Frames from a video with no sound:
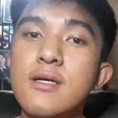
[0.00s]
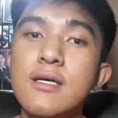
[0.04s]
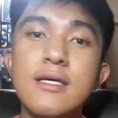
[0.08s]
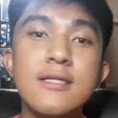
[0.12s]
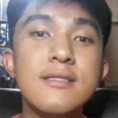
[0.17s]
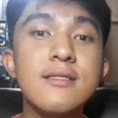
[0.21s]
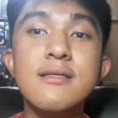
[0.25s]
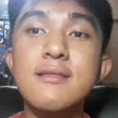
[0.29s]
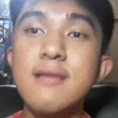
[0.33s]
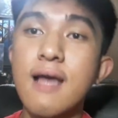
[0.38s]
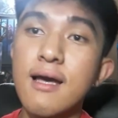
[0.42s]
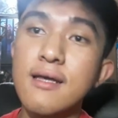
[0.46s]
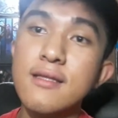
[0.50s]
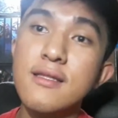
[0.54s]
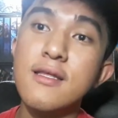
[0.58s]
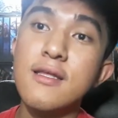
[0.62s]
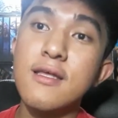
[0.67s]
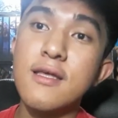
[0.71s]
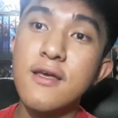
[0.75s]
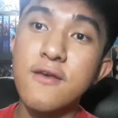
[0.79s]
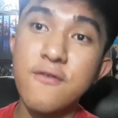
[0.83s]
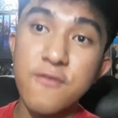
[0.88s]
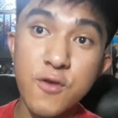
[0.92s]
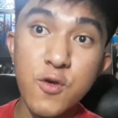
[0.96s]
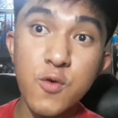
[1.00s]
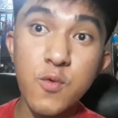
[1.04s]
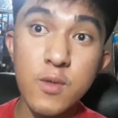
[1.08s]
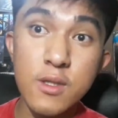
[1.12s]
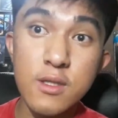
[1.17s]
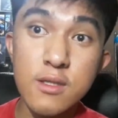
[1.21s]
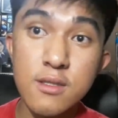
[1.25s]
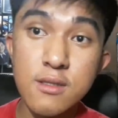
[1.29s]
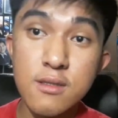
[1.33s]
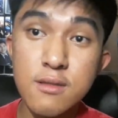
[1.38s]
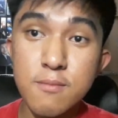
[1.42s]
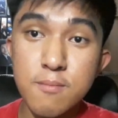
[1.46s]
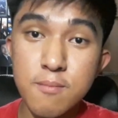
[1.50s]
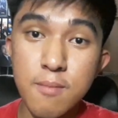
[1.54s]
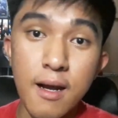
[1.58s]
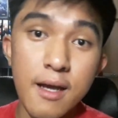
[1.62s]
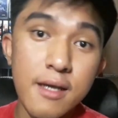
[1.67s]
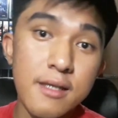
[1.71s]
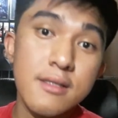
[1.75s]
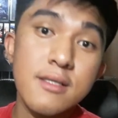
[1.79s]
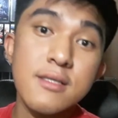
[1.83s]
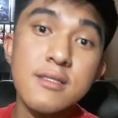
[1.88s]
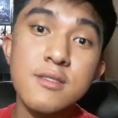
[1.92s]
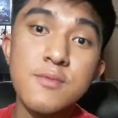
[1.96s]
in deciding if you will
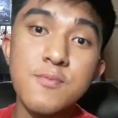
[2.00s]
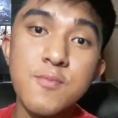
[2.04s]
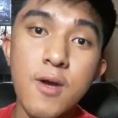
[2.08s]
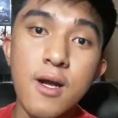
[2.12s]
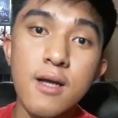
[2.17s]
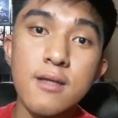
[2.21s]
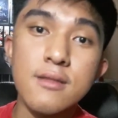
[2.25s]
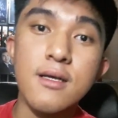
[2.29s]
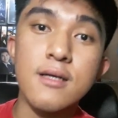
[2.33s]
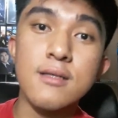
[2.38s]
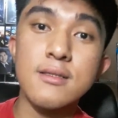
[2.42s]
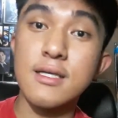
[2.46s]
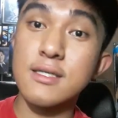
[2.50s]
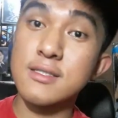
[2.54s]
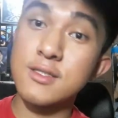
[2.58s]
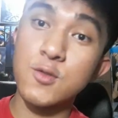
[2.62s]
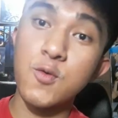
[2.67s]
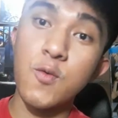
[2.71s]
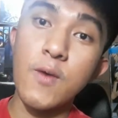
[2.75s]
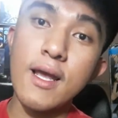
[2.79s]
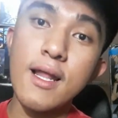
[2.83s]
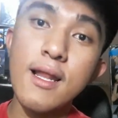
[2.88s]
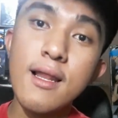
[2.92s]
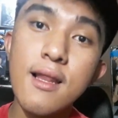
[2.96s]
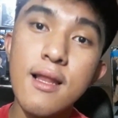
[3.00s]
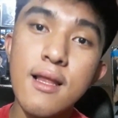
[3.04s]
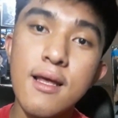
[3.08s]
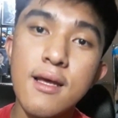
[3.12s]
buy this product as well.